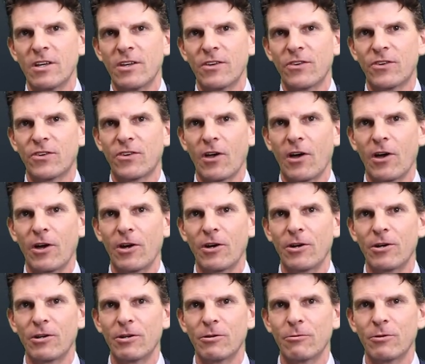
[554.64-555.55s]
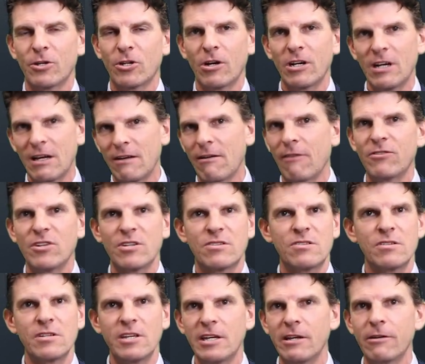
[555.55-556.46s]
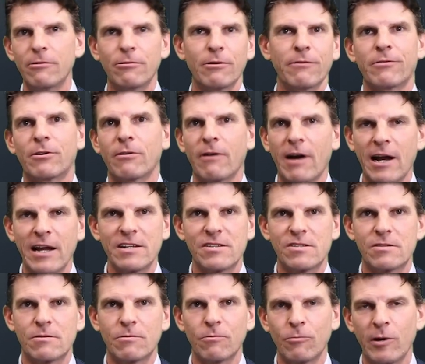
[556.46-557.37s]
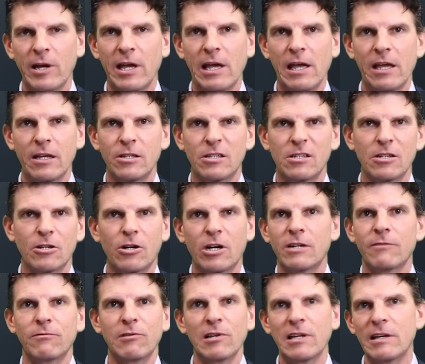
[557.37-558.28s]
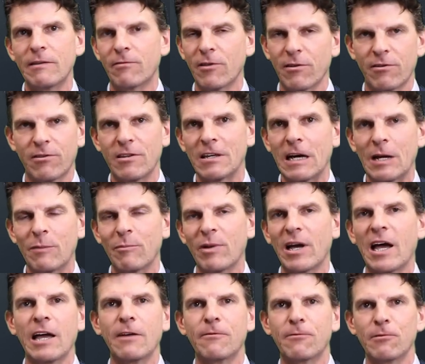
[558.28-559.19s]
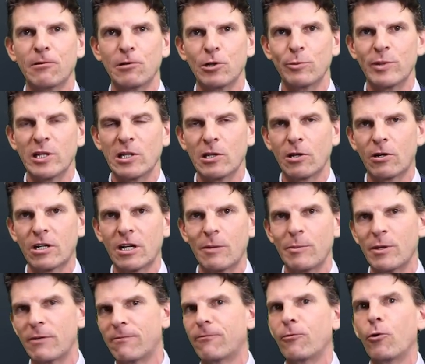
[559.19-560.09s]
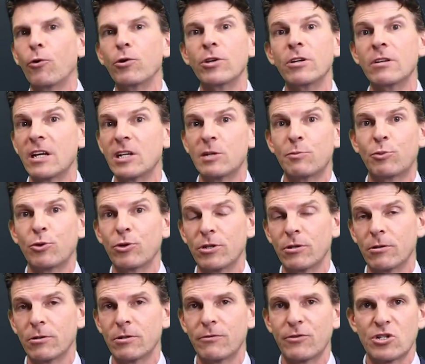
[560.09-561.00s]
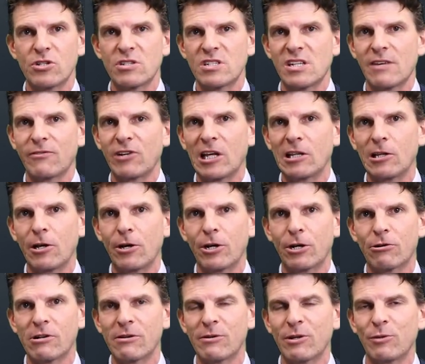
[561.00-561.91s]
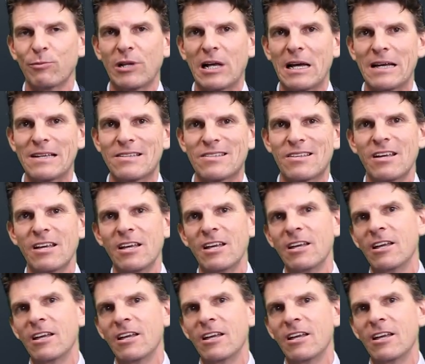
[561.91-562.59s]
So we kind of have this year of grace where you can kind of leave the thing unpaid for a little bit longer before you need to put your Division 7A loan agreement in place